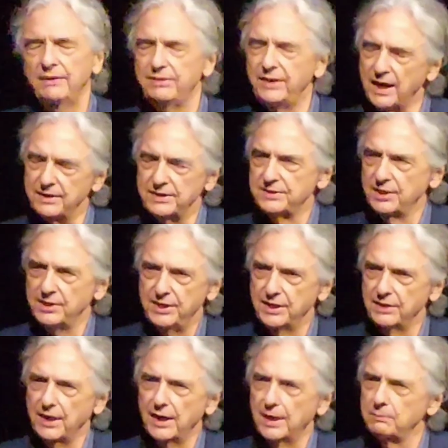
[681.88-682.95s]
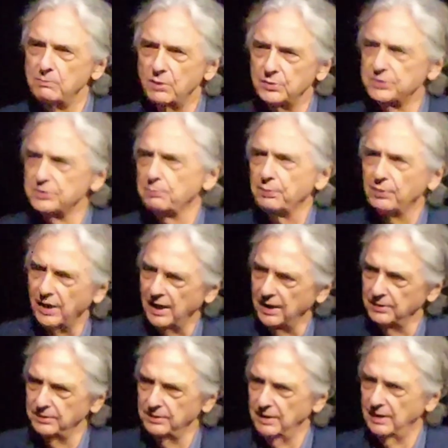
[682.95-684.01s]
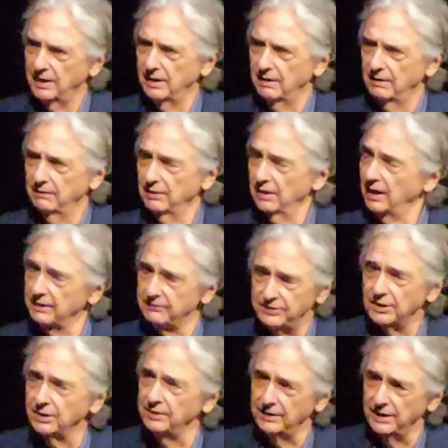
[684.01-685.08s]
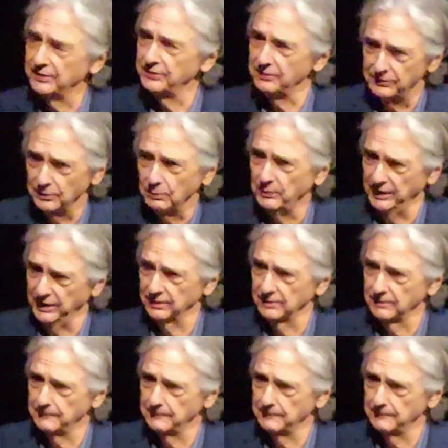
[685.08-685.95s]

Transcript: And that is the thing that I am most proud that I have done as a filmmaker.